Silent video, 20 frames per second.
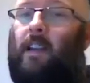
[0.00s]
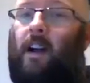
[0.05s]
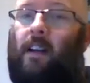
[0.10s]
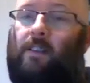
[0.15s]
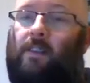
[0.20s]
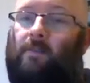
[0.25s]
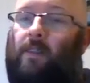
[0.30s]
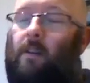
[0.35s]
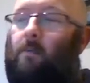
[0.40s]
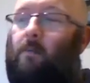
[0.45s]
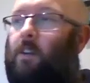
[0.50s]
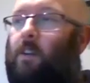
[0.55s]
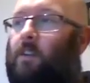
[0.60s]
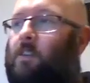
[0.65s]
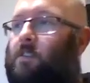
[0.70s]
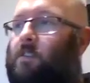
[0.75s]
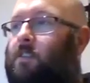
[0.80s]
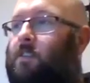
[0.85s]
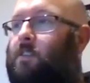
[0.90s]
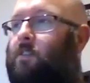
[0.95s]
the last round we're
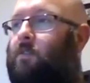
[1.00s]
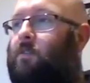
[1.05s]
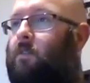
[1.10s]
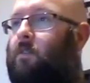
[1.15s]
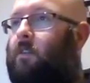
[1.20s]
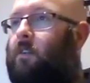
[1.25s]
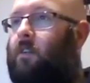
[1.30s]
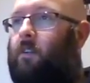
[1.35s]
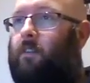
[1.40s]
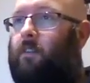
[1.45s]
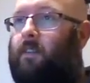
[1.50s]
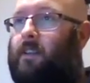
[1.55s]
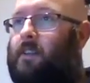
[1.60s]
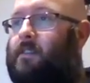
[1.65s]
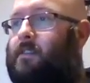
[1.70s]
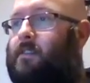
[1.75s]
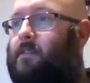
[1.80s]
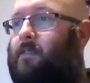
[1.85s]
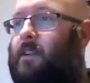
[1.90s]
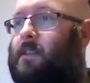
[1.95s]
going to do on
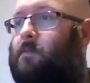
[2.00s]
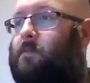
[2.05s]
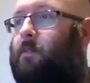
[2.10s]
this